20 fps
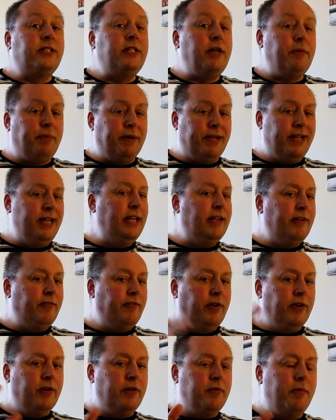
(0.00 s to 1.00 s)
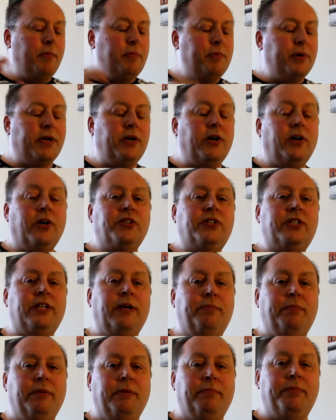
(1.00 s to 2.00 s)
tip I can give you, and remember I can't
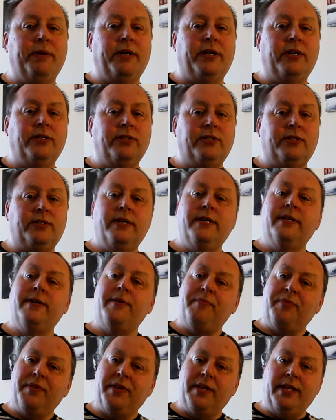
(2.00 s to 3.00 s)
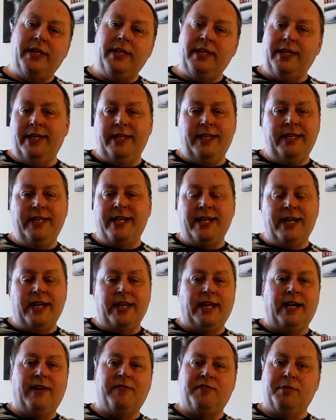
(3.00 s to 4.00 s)
tip it because you
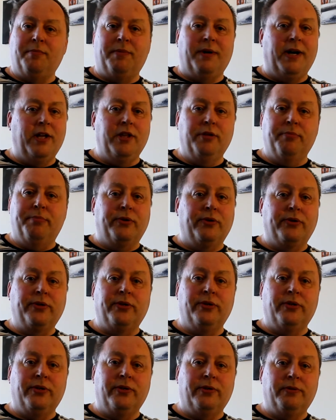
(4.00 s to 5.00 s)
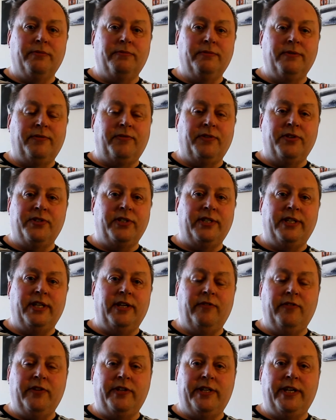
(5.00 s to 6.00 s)
kind of have to buy the book or if there's a
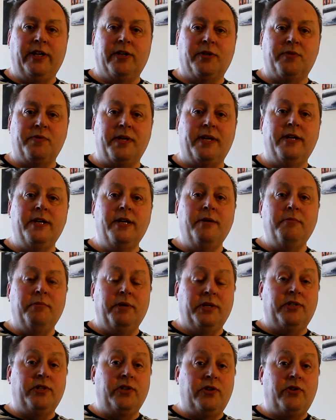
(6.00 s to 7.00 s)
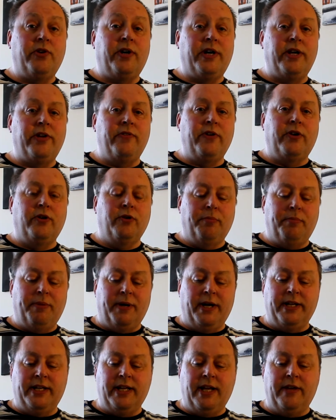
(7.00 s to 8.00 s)
DVD or something, but it's a Trinary cut
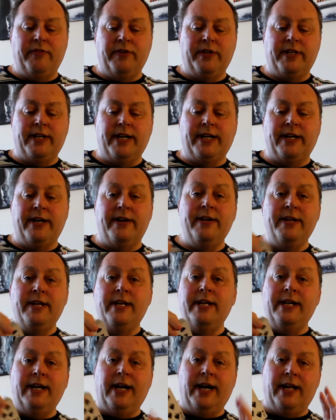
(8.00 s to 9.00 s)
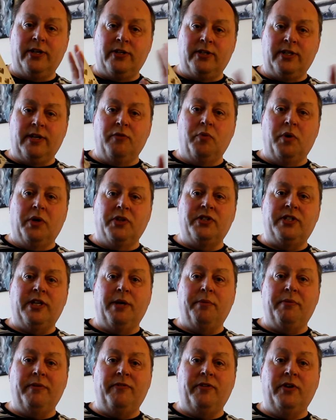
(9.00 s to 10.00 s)
by David Acer. I'll just give one
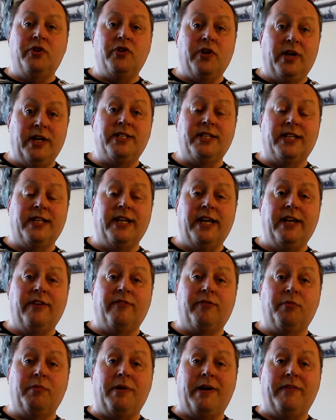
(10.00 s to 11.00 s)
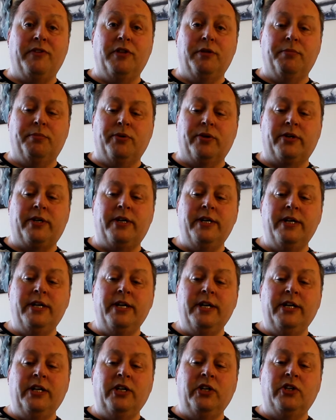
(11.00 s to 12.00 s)
tip. If you're trying to learn it from having the book
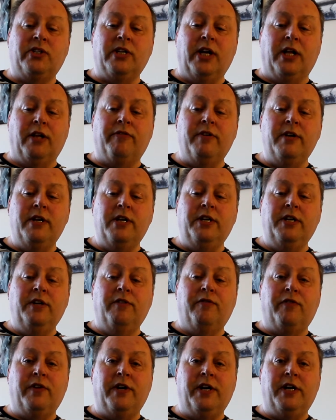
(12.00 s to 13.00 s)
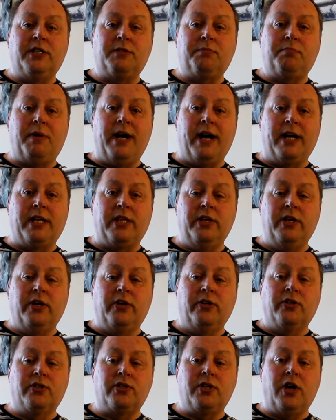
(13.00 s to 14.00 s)
yourself, your first pack that
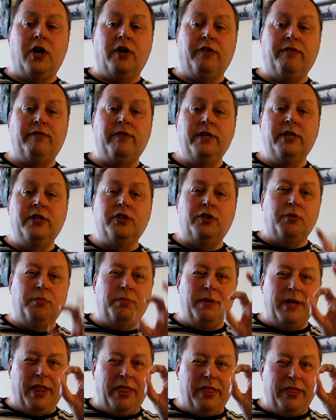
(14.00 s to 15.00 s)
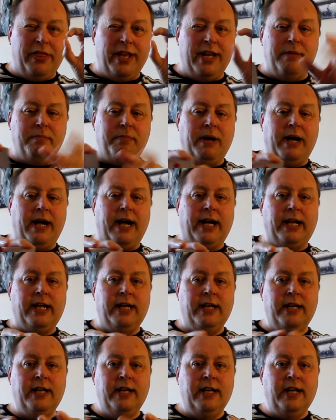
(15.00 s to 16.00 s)
you cut off should be a thin
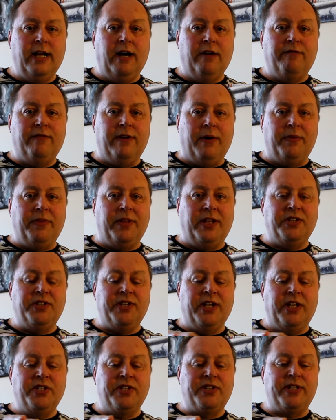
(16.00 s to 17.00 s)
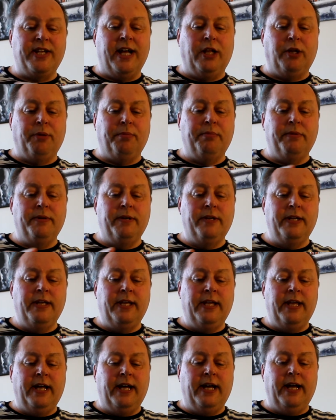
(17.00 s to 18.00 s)
pack. I found that tends to help,
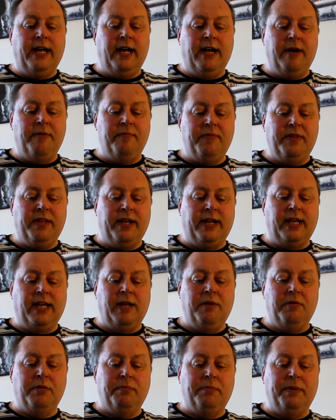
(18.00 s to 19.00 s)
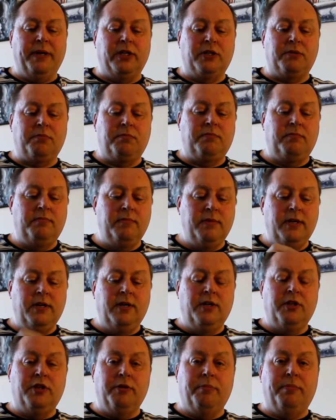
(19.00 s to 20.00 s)
and keep the biggest
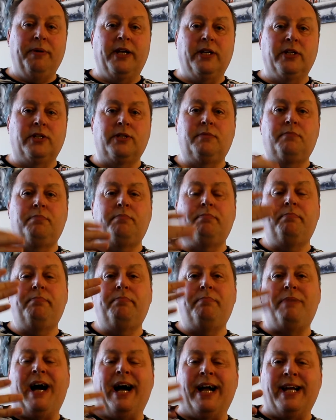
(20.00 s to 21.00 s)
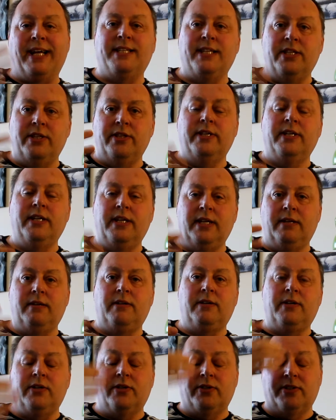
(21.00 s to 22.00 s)
packet in the
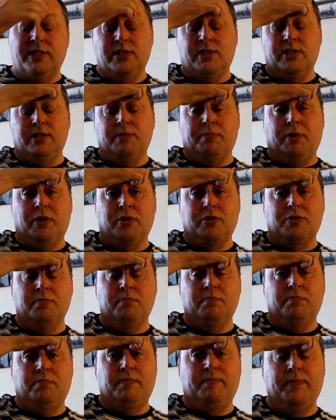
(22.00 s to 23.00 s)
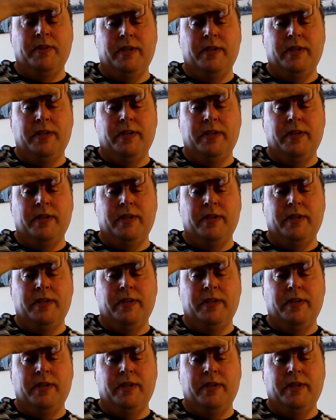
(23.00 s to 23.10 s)
cut is the bottom